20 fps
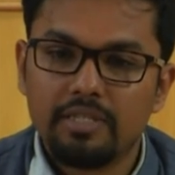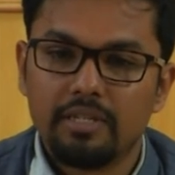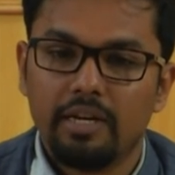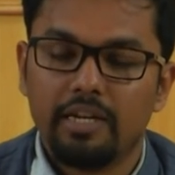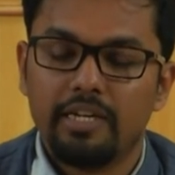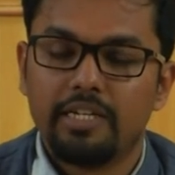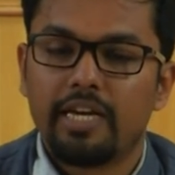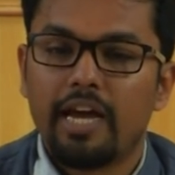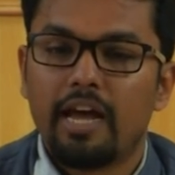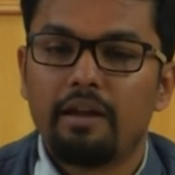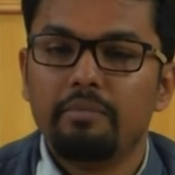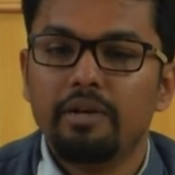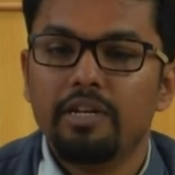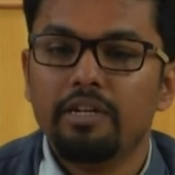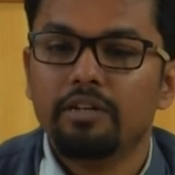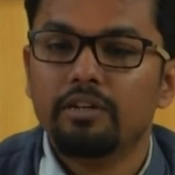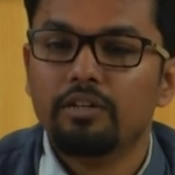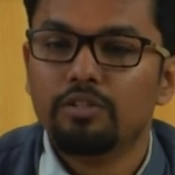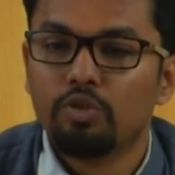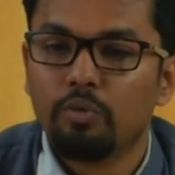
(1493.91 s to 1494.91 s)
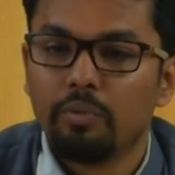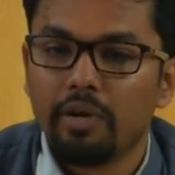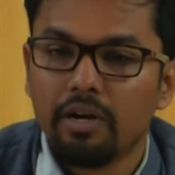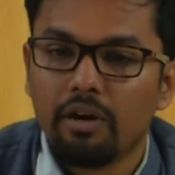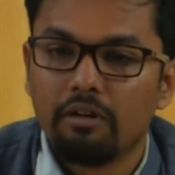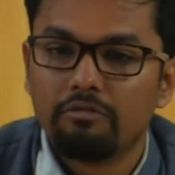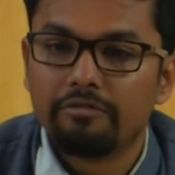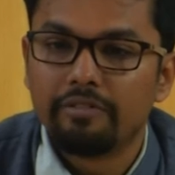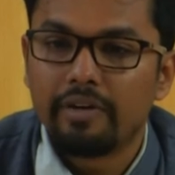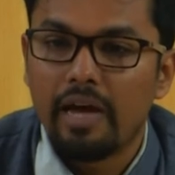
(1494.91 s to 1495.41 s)
Uh, it can be in the domain
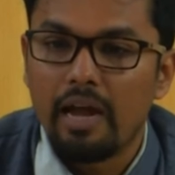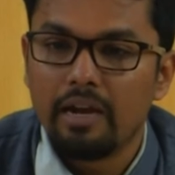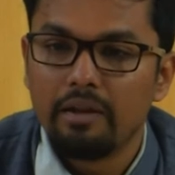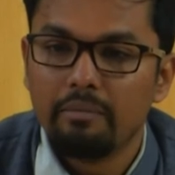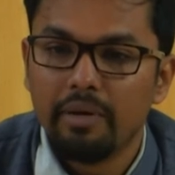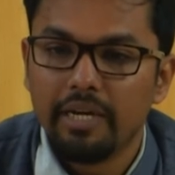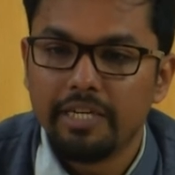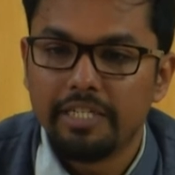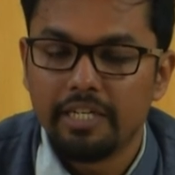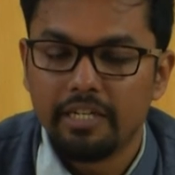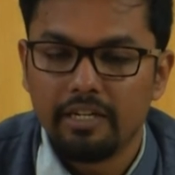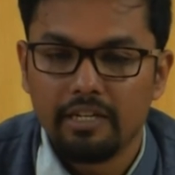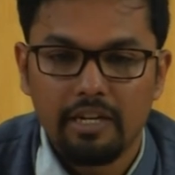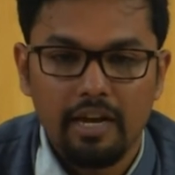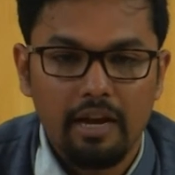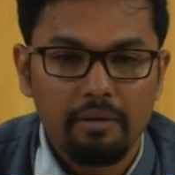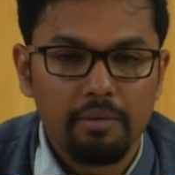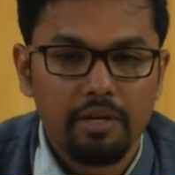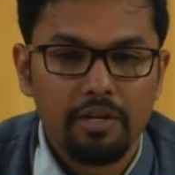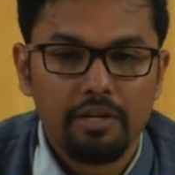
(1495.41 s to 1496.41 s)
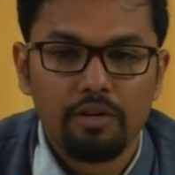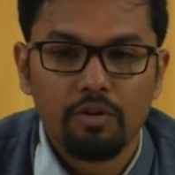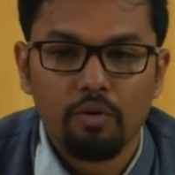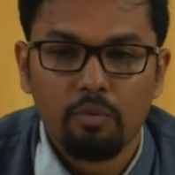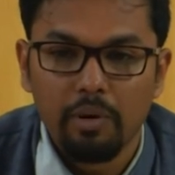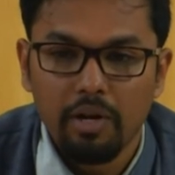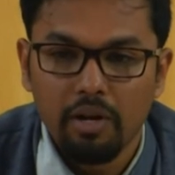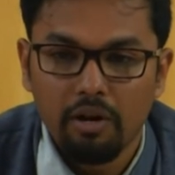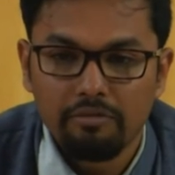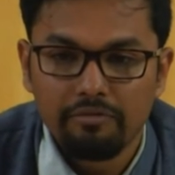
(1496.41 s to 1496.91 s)
of animation, it can be in the
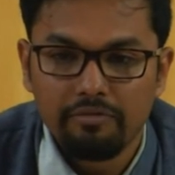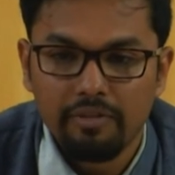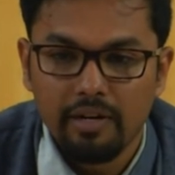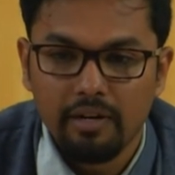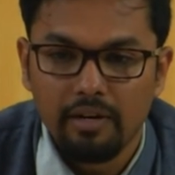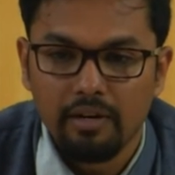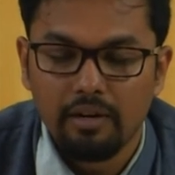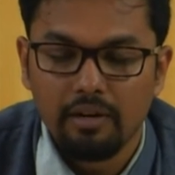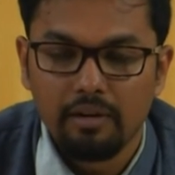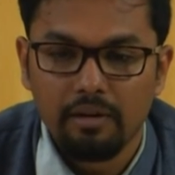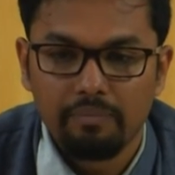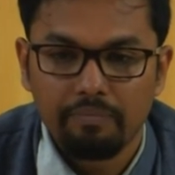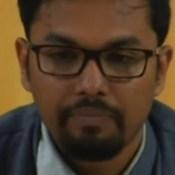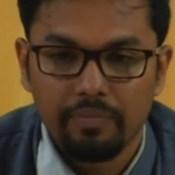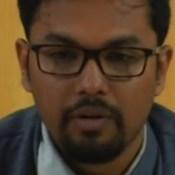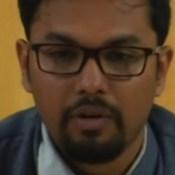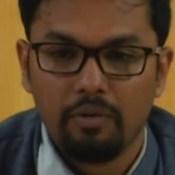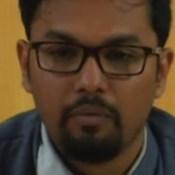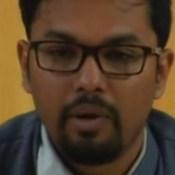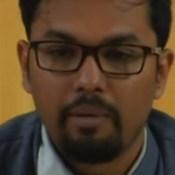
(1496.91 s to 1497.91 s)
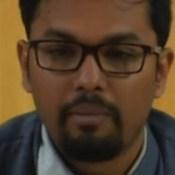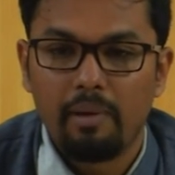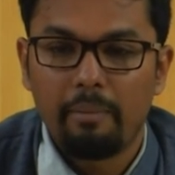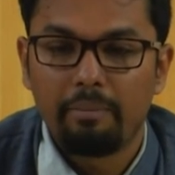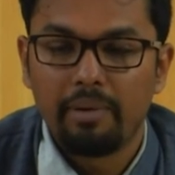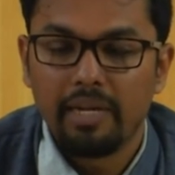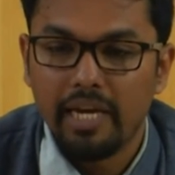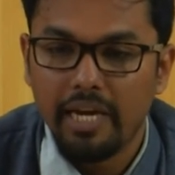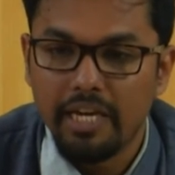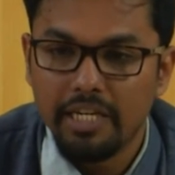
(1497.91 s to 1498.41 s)
domain of uh, uh web
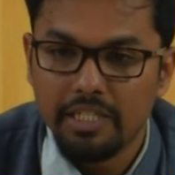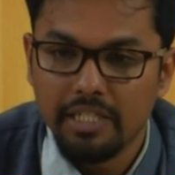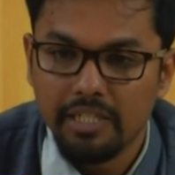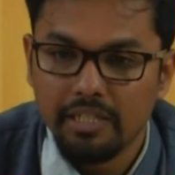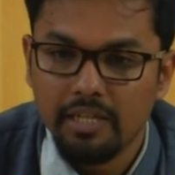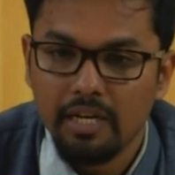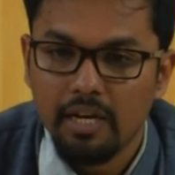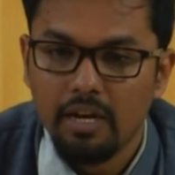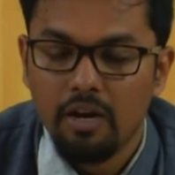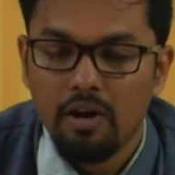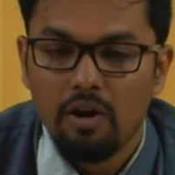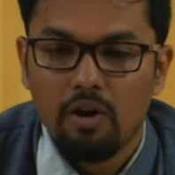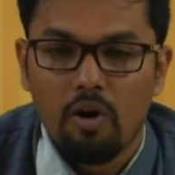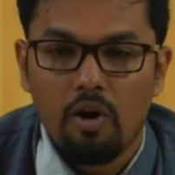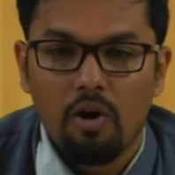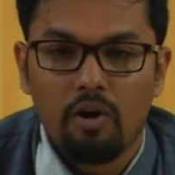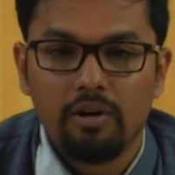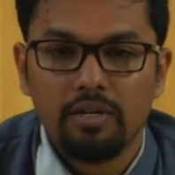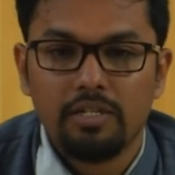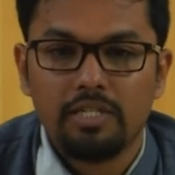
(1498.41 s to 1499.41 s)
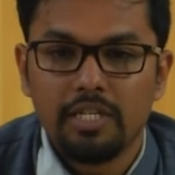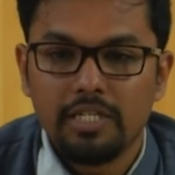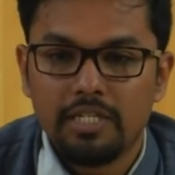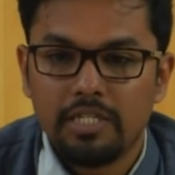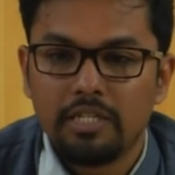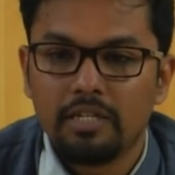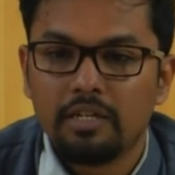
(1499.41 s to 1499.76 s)
application or just a,